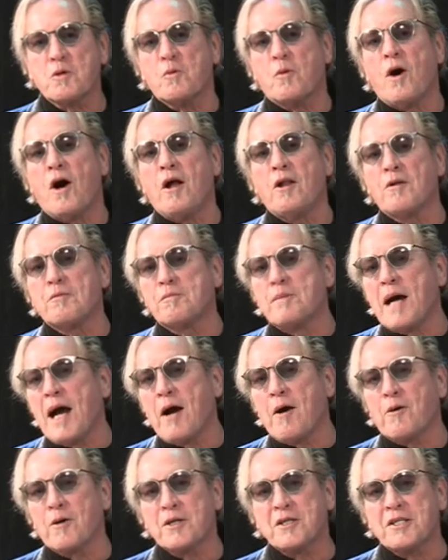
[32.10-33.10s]
Wall of
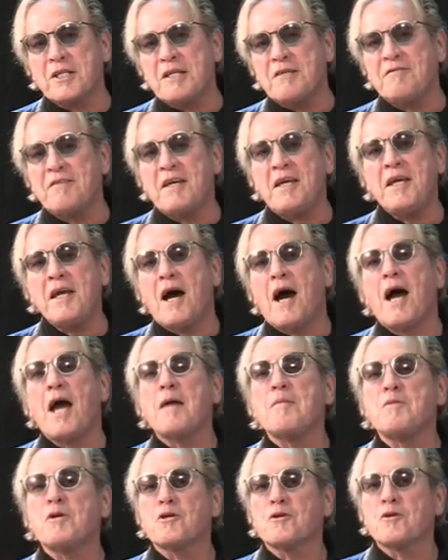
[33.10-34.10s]
Power TV.
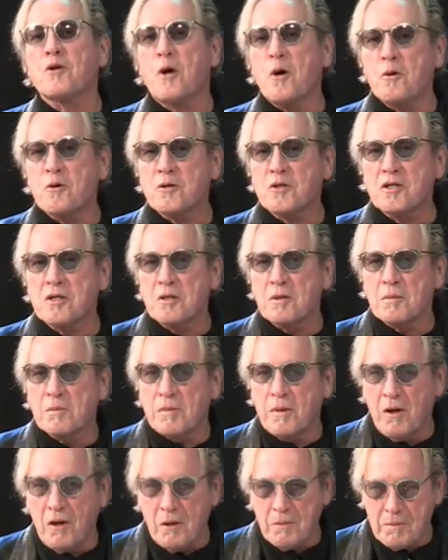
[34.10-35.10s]
I'm your host,
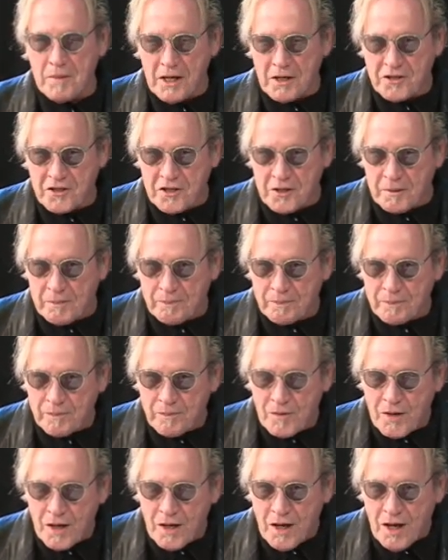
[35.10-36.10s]
Paul Metsa.
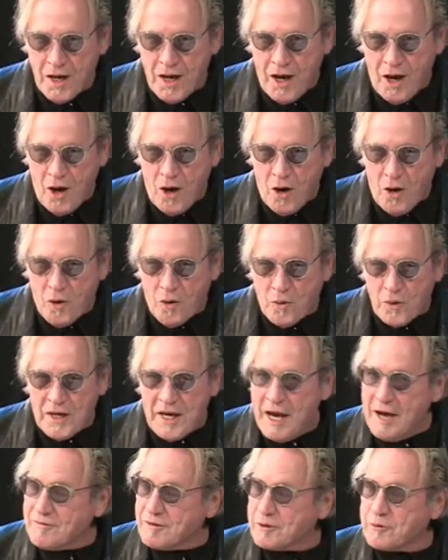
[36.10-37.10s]
We
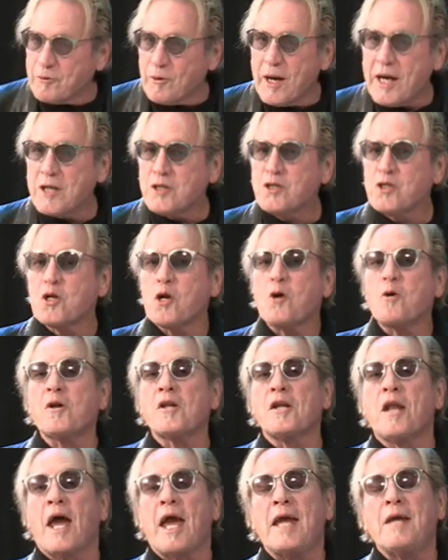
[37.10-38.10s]
have a great show
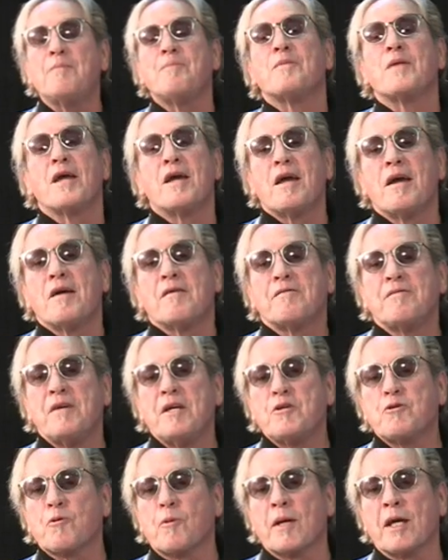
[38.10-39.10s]
tonight
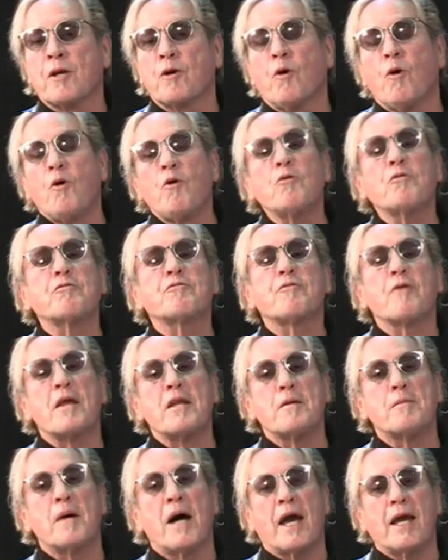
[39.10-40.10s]
featuring an old friend
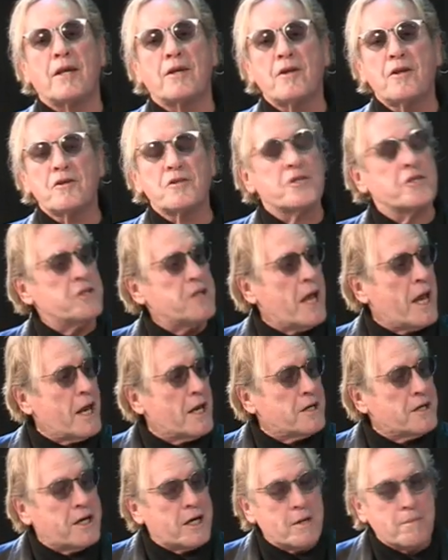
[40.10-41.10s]
of mine,
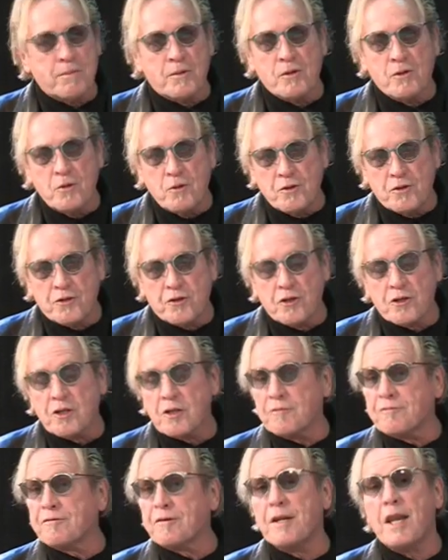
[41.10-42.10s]
Stan Kipper, who's just
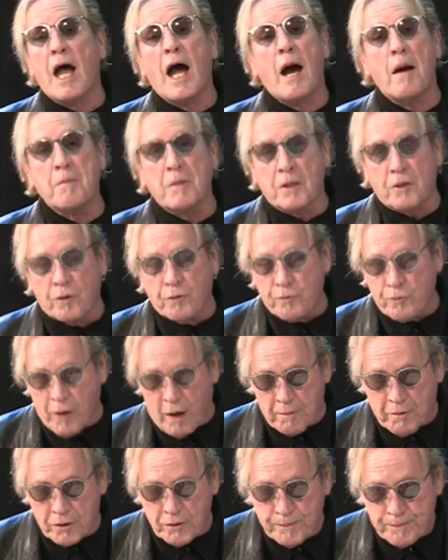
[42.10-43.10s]
a phenomenal
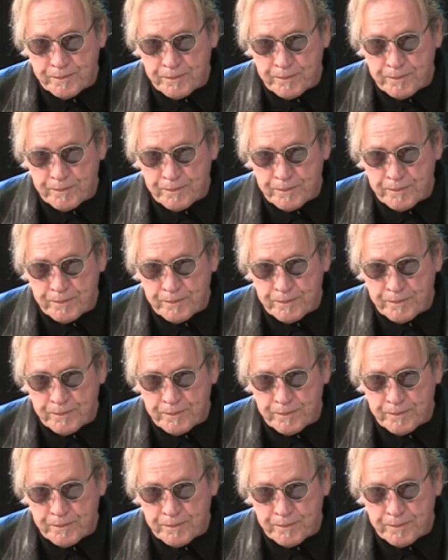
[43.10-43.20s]
drummer.